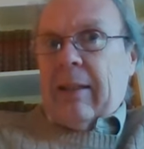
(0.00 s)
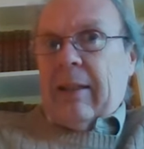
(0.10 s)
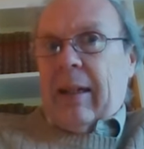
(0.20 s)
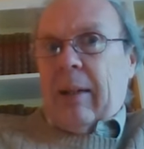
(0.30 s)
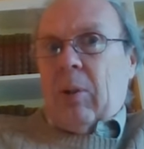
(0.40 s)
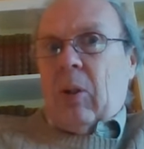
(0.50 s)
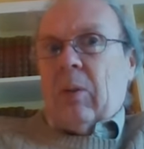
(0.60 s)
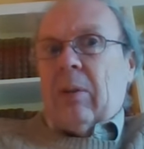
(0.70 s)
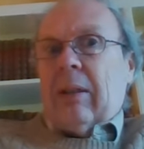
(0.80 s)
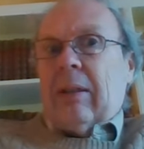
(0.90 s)
table,
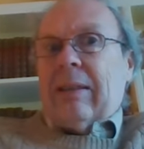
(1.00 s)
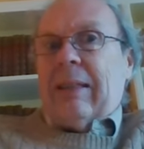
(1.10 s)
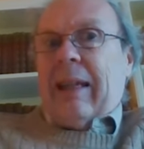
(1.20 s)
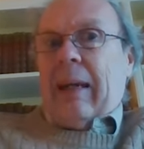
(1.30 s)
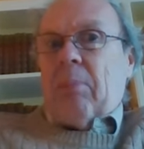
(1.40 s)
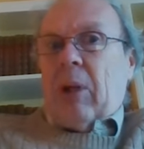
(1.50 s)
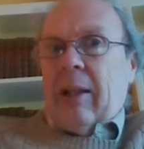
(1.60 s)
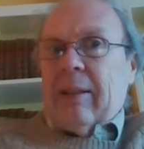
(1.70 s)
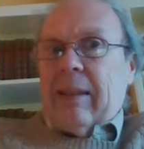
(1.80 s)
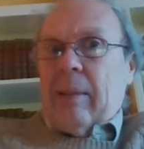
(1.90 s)
to get
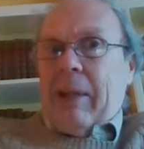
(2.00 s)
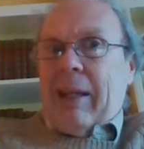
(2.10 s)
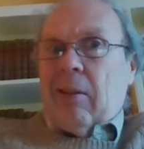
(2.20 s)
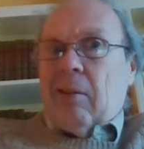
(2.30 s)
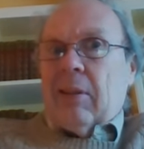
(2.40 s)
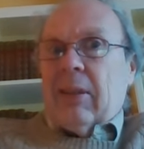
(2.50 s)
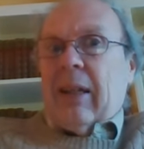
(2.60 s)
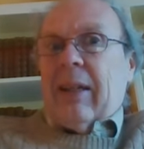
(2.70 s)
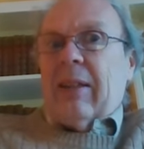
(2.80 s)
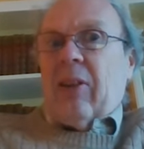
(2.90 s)
policymakers
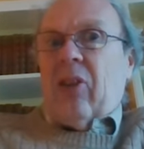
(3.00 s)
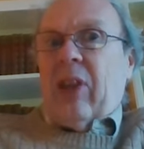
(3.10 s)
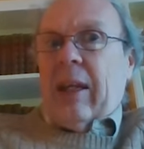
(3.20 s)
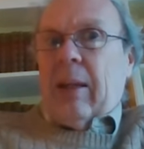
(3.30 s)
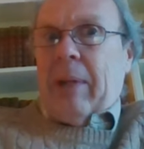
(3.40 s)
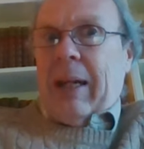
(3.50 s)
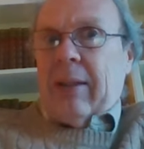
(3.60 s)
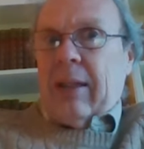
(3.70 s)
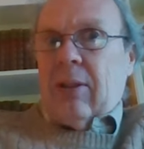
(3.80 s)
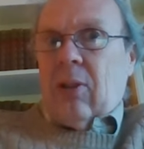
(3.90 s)
to think about
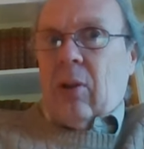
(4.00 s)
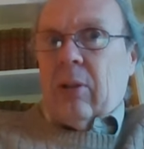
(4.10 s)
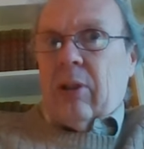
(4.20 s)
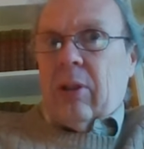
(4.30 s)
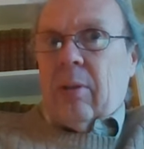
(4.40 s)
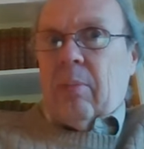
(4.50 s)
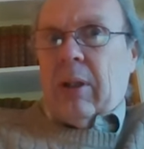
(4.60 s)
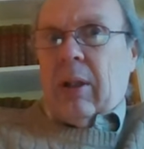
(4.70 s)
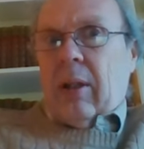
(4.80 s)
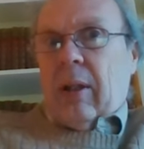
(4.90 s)
these long-term
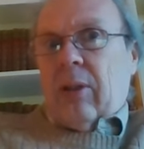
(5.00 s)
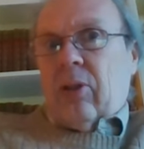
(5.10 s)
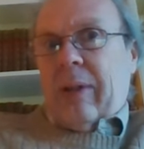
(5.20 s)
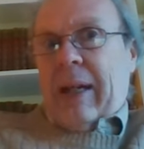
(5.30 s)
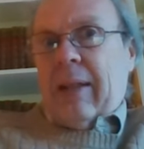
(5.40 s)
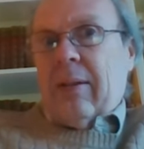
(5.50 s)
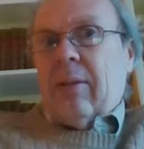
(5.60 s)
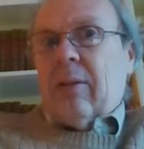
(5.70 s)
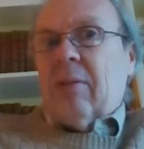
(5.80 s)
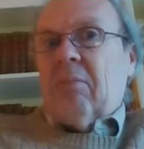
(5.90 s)

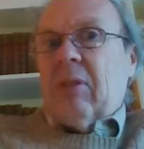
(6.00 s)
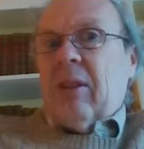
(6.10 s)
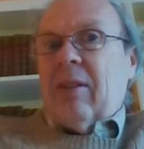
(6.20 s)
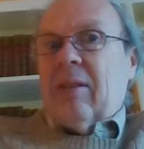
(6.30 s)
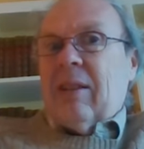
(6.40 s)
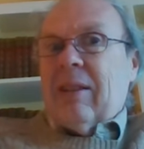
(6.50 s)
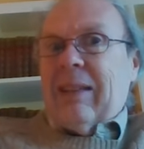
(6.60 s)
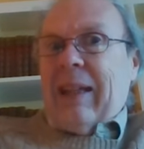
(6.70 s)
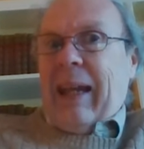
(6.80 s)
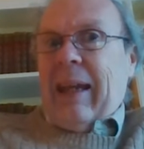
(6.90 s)
trends, to
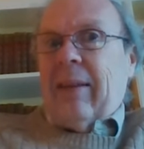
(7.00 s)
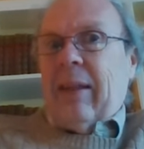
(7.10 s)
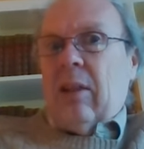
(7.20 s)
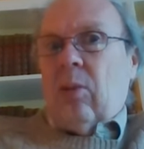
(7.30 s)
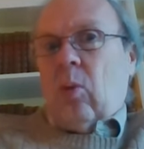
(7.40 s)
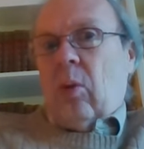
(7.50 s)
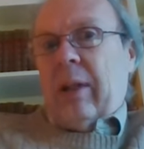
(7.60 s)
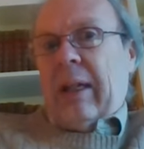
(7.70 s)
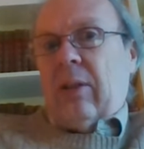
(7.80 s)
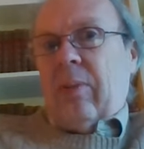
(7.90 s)
take these
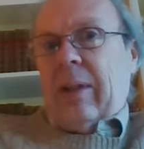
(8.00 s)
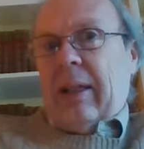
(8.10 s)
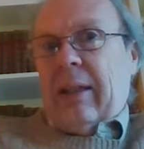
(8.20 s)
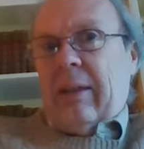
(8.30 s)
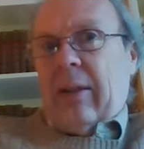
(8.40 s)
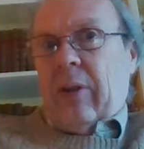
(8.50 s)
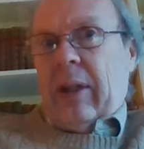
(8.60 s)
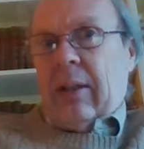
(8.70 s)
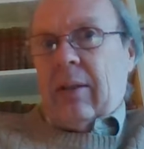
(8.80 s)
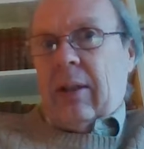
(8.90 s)
warnings really
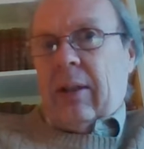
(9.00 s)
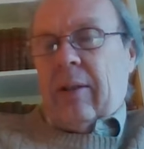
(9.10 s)
seriously.